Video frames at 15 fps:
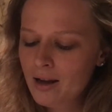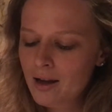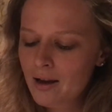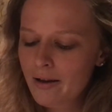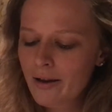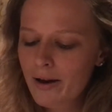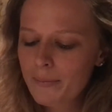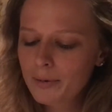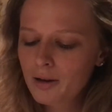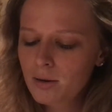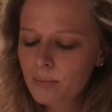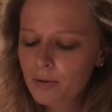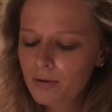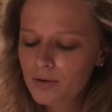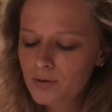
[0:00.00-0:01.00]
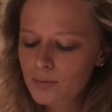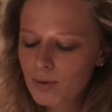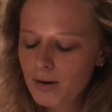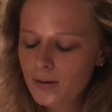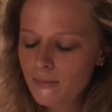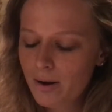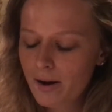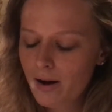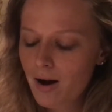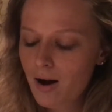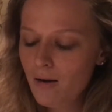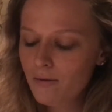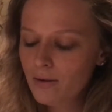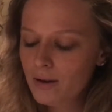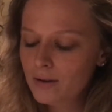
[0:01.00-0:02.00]
I'm gonna put this one in my
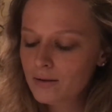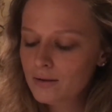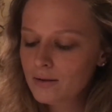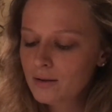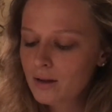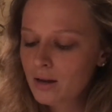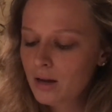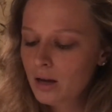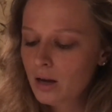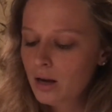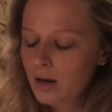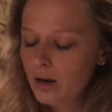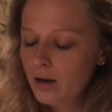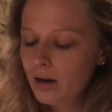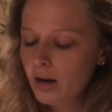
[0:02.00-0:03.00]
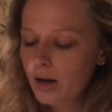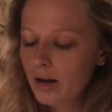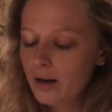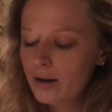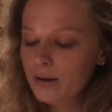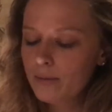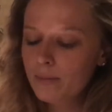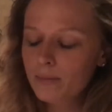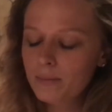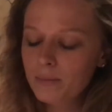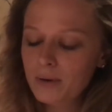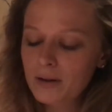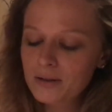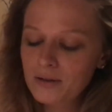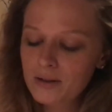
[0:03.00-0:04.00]
office, but
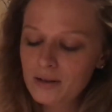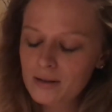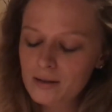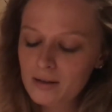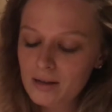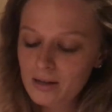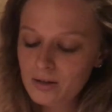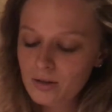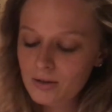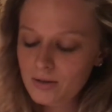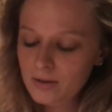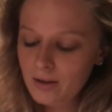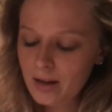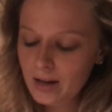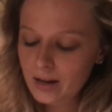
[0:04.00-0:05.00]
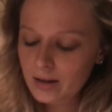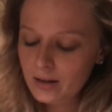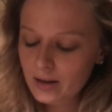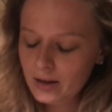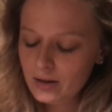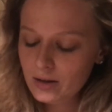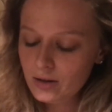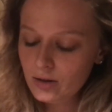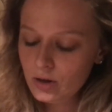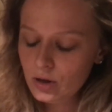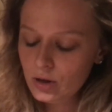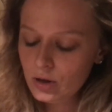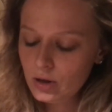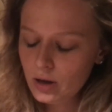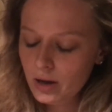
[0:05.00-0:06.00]
as you can see, it just like, it's
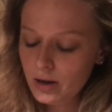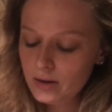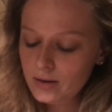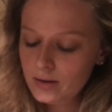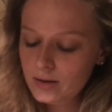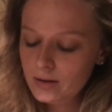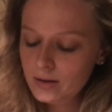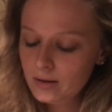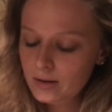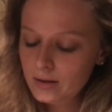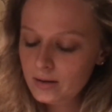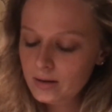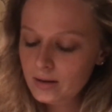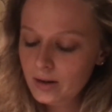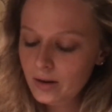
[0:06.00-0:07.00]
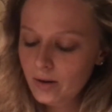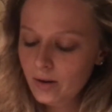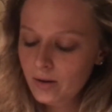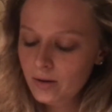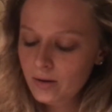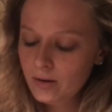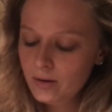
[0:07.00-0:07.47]
a steel,